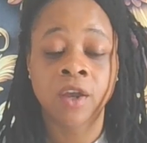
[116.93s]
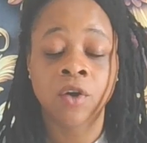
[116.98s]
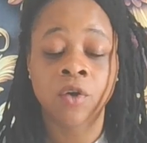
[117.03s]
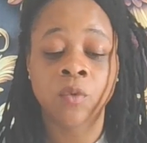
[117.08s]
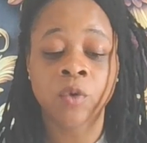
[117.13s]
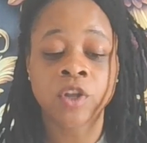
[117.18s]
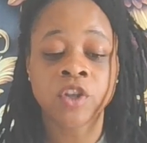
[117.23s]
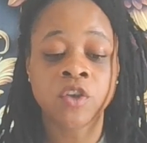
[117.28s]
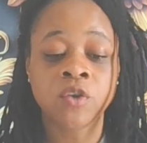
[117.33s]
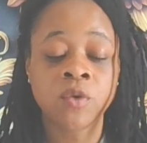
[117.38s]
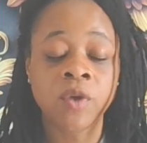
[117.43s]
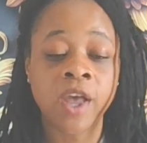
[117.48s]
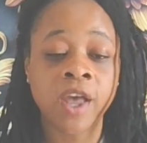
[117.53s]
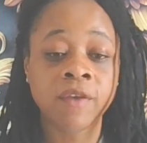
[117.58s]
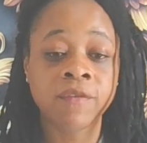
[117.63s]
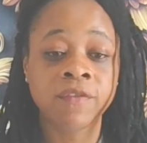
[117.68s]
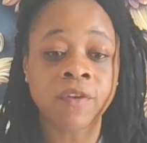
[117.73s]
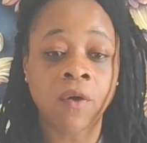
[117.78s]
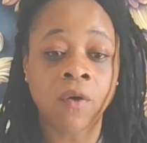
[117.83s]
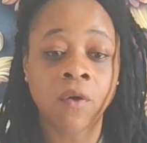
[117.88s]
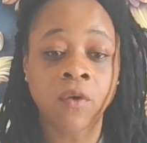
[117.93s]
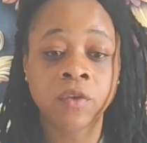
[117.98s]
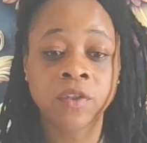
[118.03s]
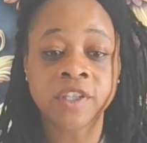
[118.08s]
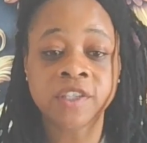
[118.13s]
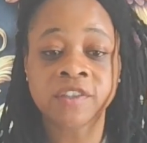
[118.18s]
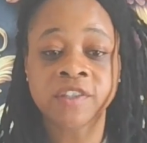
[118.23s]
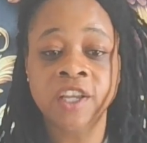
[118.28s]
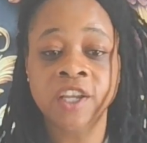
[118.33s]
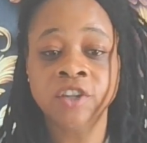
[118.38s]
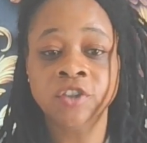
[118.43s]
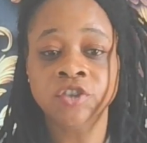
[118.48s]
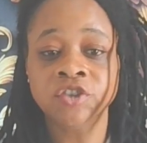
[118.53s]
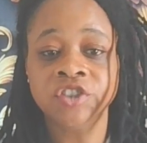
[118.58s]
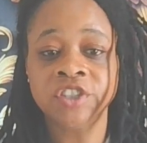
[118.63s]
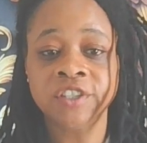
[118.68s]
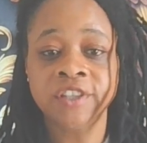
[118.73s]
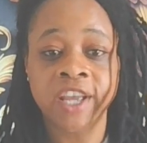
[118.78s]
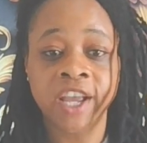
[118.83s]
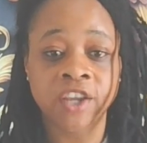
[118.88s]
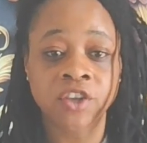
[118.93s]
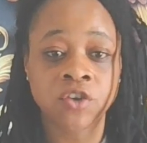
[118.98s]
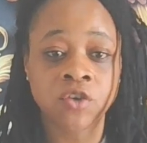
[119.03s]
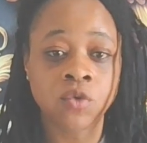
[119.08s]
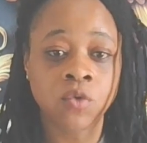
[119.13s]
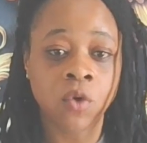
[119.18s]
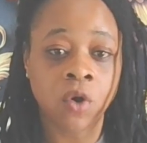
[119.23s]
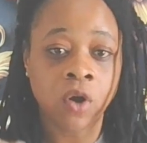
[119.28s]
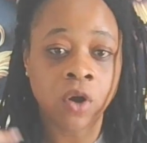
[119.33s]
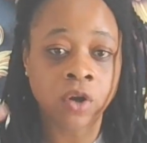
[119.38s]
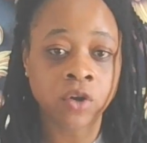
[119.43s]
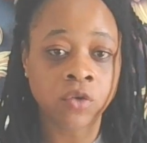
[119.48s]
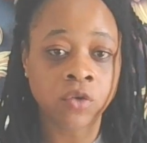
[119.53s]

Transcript: When you have all this energy that you are